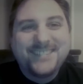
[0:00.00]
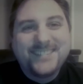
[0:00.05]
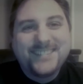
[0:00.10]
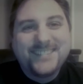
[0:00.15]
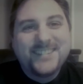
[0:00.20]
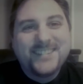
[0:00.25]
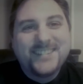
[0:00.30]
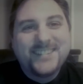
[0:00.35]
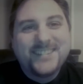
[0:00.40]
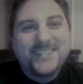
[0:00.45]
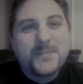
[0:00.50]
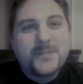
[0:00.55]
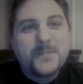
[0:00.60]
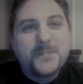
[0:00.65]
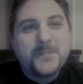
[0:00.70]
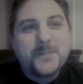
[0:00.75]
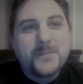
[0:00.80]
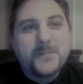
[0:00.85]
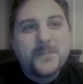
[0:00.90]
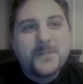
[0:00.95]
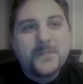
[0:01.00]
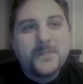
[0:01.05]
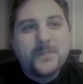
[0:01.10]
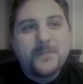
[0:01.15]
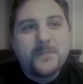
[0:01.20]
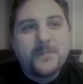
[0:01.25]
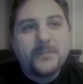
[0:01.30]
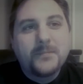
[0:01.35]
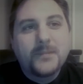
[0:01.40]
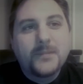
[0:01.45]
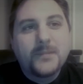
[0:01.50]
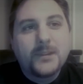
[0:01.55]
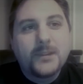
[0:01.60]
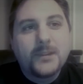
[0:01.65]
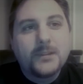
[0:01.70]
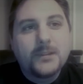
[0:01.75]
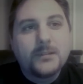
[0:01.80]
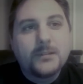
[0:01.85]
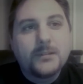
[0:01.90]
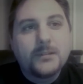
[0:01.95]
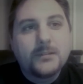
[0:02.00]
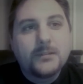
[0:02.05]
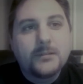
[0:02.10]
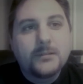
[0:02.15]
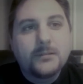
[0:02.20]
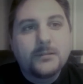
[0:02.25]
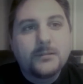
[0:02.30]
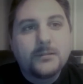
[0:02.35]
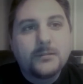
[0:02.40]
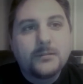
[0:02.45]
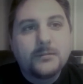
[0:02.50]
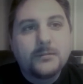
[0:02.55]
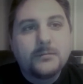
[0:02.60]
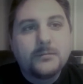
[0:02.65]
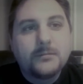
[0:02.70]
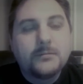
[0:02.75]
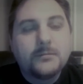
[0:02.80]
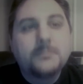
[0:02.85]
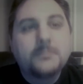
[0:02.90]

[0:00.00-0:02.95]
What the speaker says: This person isn't speaking.